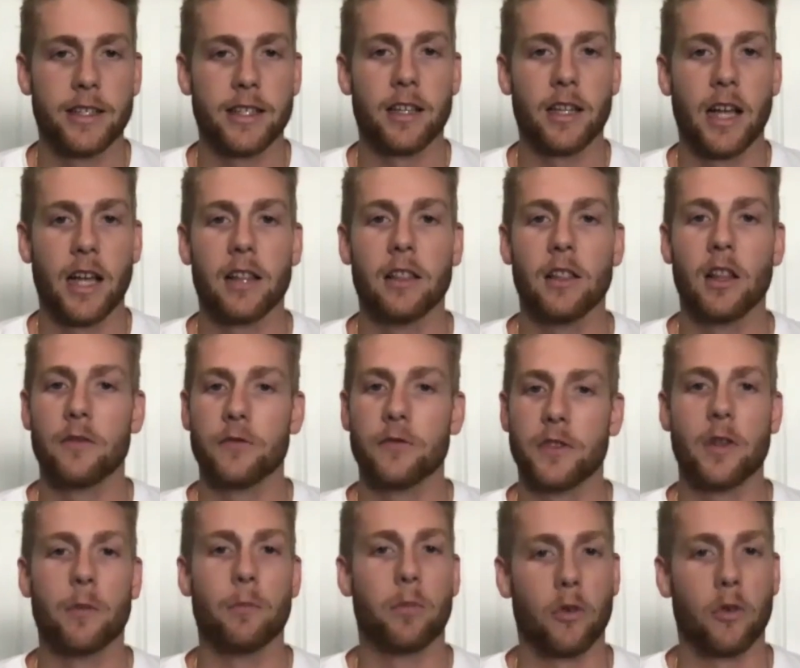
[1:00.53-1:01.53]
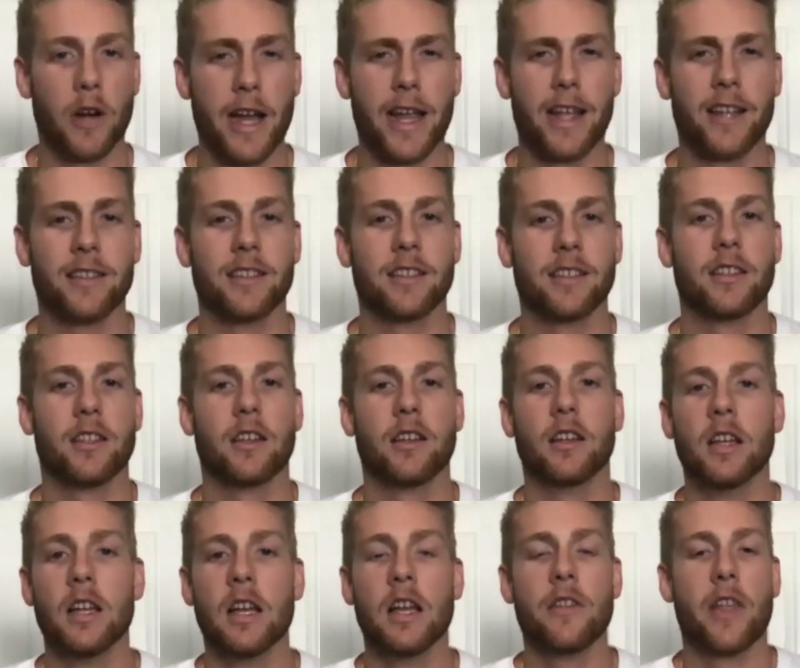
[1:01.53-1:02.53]
I love the brands and
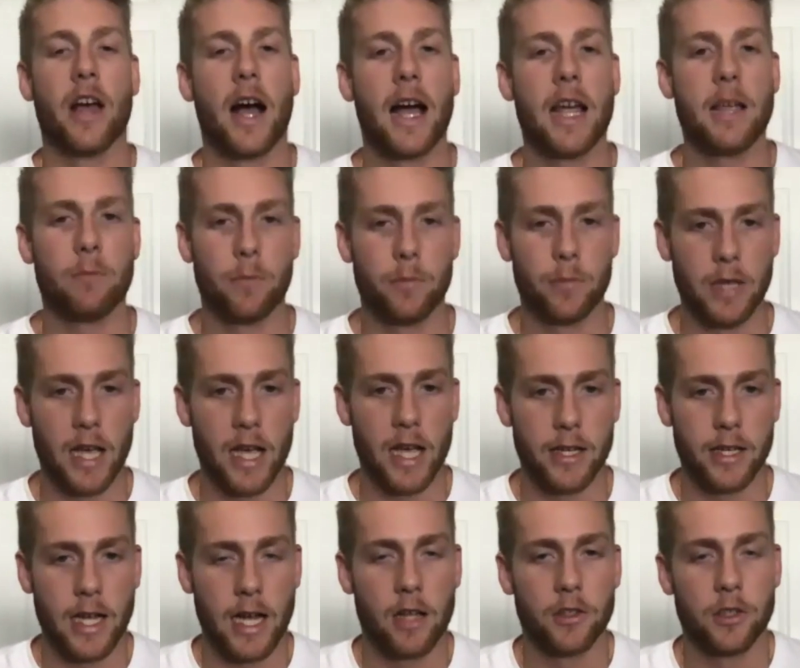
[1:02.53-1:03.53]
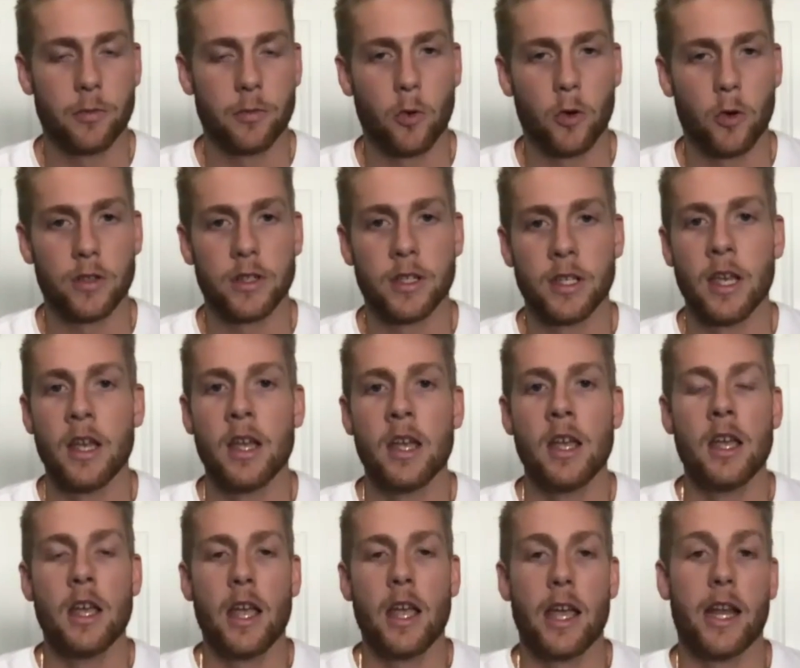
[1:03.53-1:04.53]
the hype behind college sports.
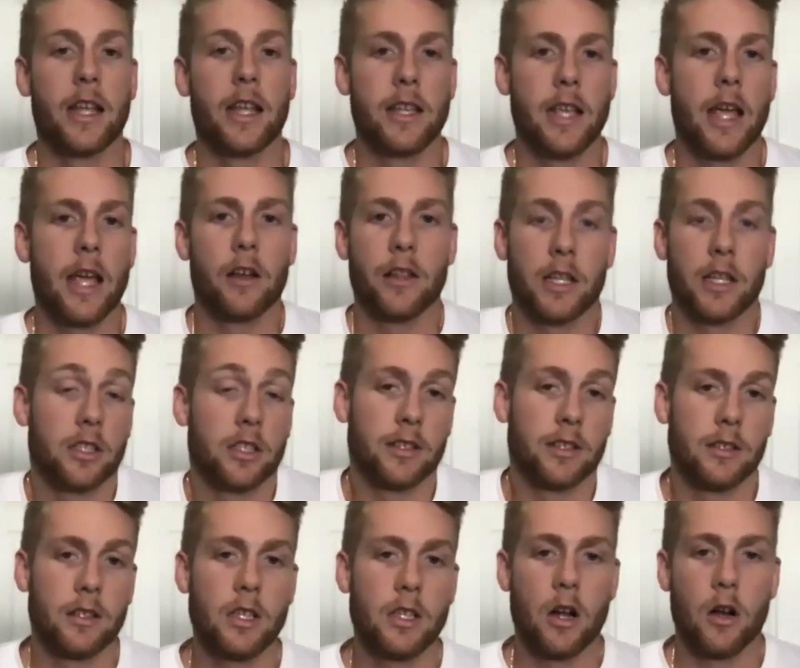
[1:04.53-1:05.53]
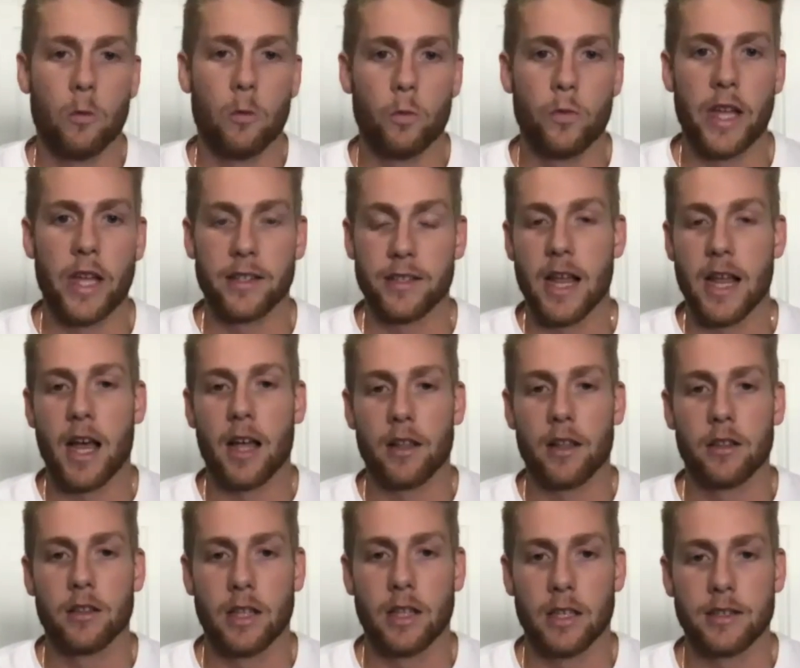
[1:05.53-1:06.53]
And at Yale, that's just that's not
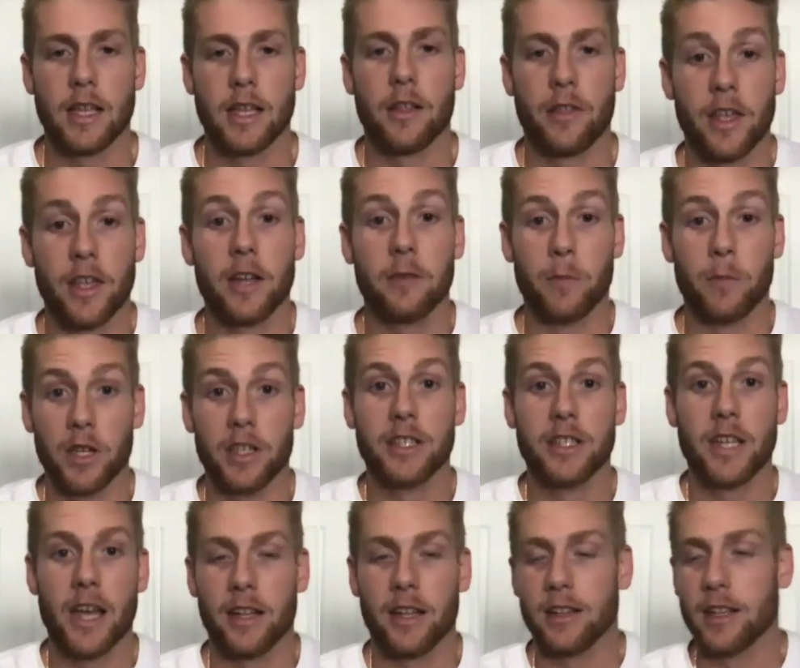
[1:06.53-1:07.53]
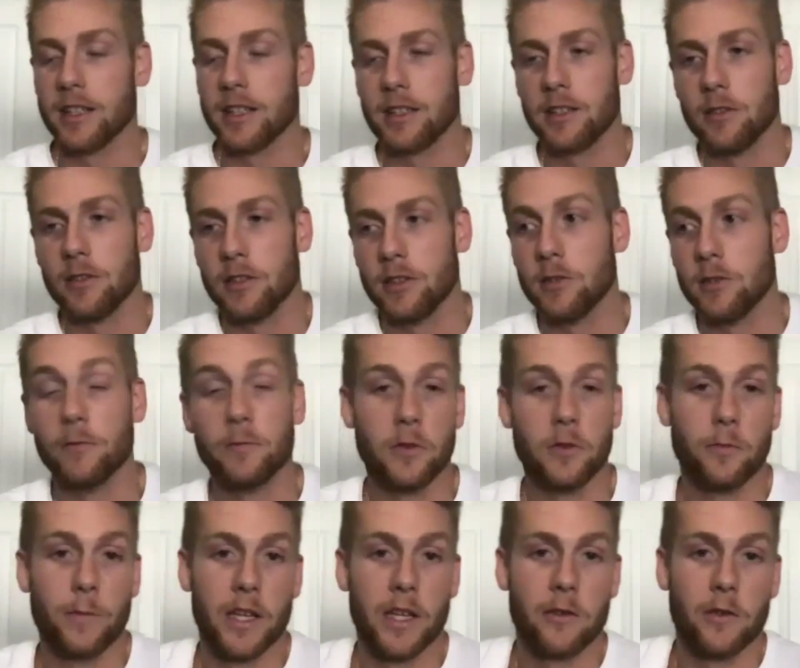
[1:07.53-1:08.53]
a thing. But yeah, like you've
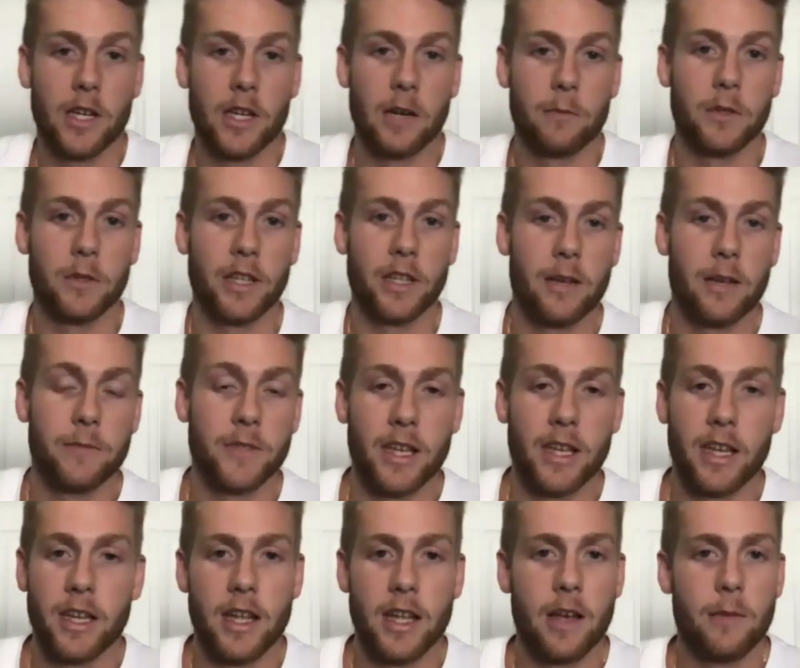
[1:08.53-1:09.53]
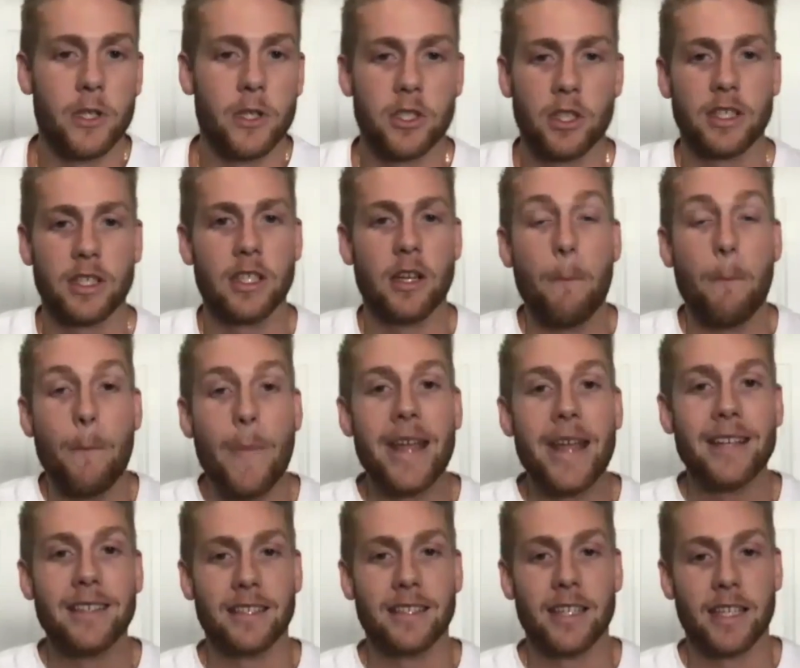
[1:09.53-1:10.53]
been to a couple of games at A&M. It's just an
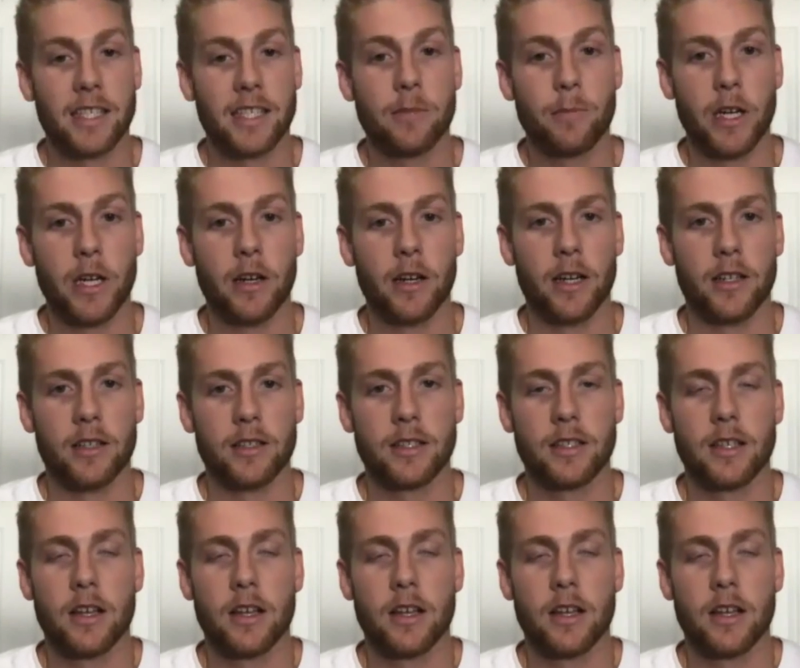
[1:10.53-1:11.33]
amazing experience.